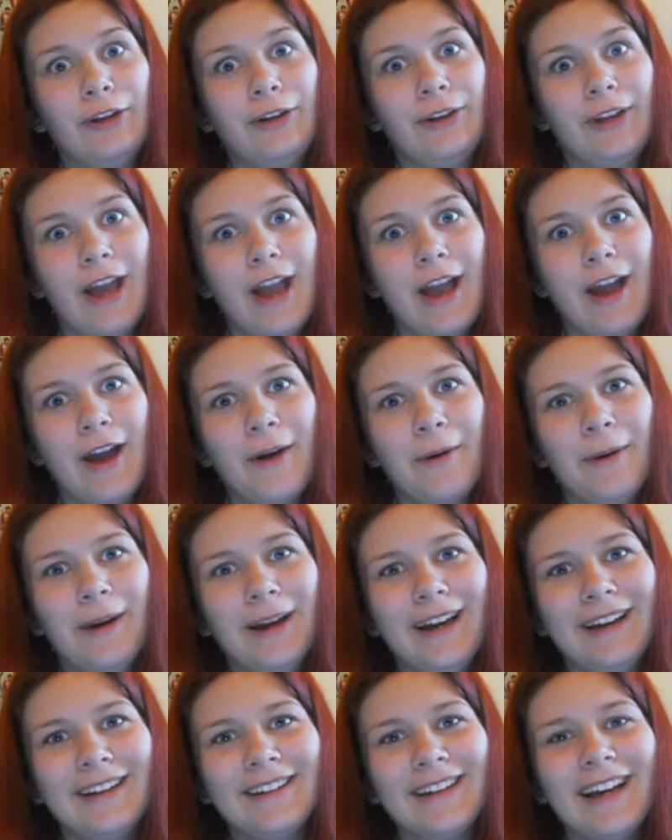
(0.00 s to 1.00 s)

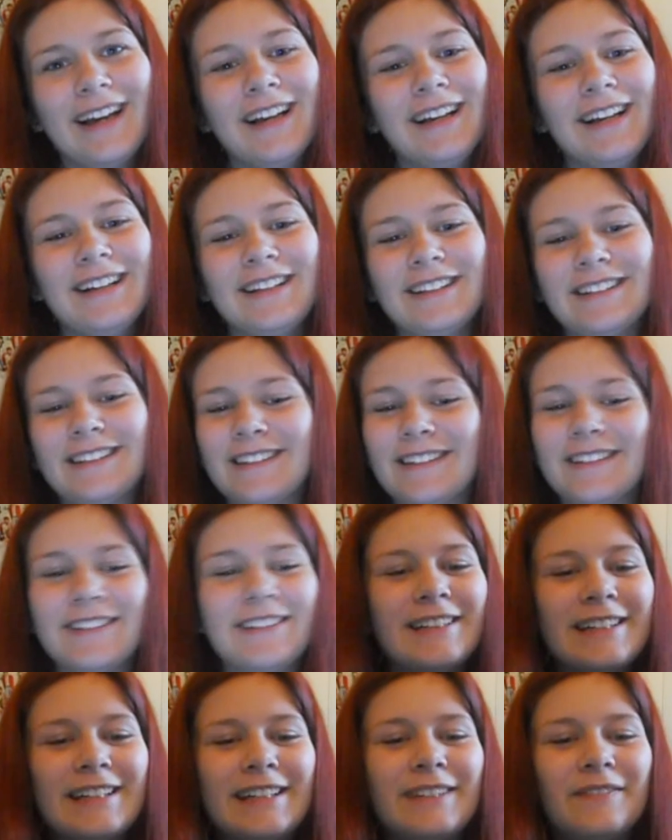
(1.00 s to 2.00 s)

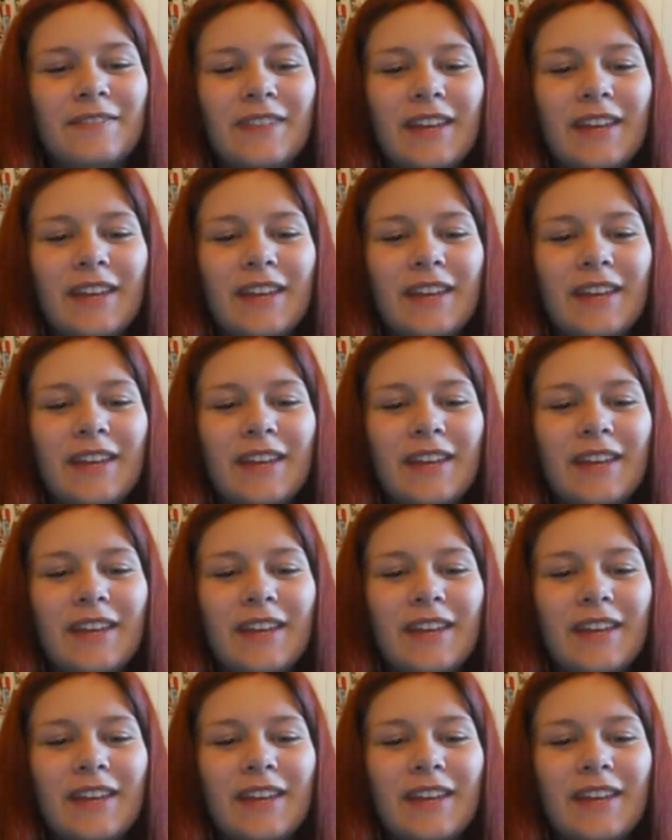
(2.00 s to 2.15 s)
SEUNGRI,